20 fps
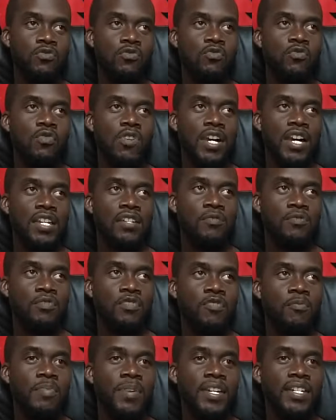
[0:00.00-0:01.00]
to. I don't
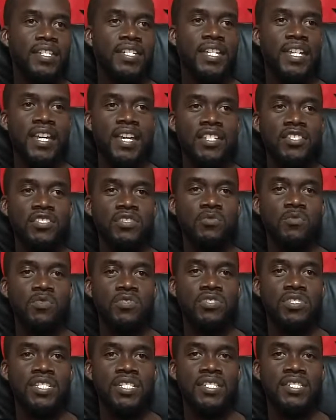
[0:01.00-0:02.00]
know if Pacquiao actually
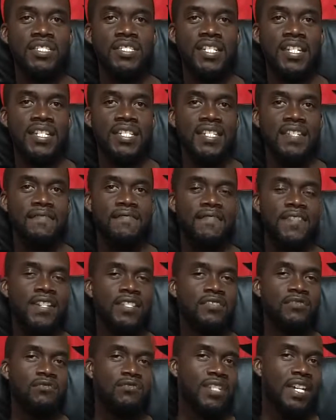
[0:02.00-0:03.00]
wants to entertain that
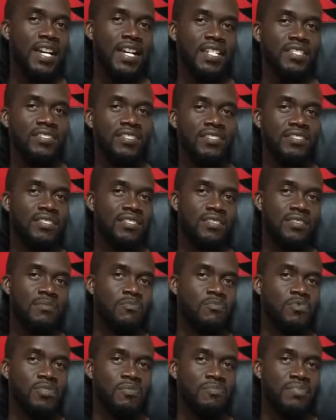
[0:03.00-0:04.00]
fight. You guys doesn't
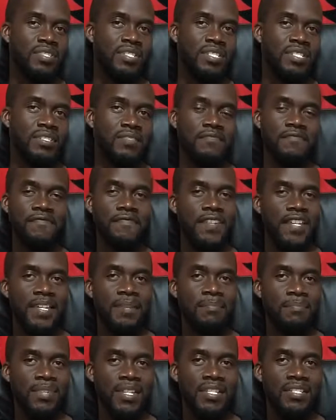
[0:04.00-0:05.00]
come with a big
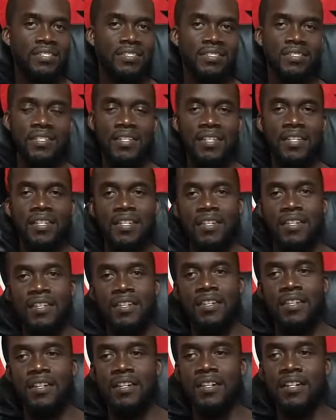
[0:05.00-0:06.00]
fan base
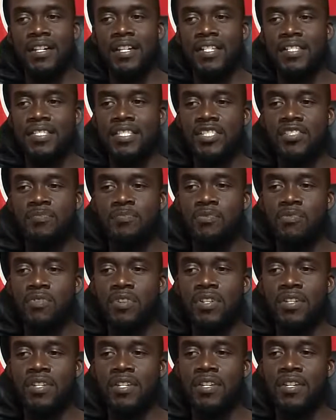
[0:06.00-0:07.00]
at this
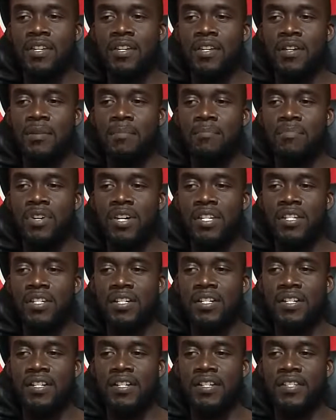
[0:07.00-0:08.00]
point,
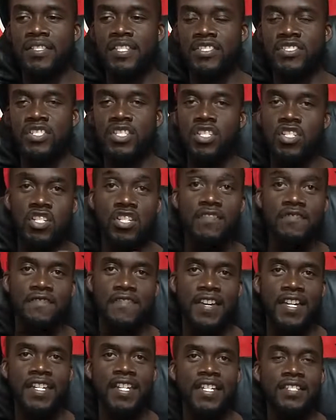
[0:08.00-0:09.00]
but that's a good
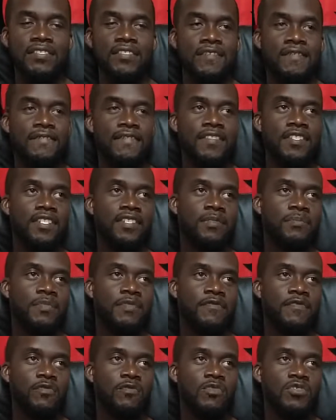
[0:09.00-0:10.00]
fight out there for
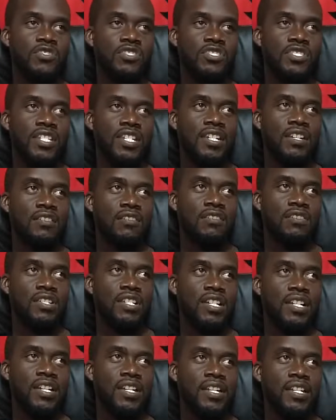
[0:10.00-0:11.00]
him if he wants to take
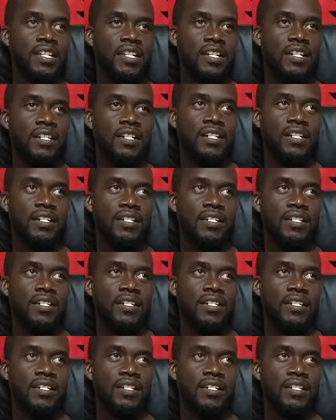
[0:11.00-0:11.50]
on a